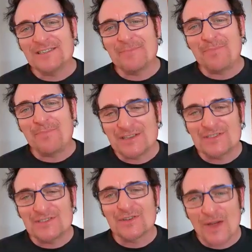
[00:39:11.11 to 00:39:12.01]
She
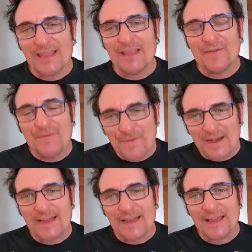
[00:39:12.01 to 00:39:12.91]
punches her right in the
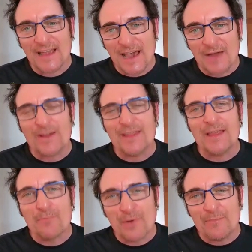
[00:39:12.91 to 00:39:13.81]
fucking gut, right in the
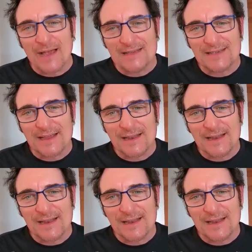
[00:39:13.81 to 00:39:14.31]
breadbasket.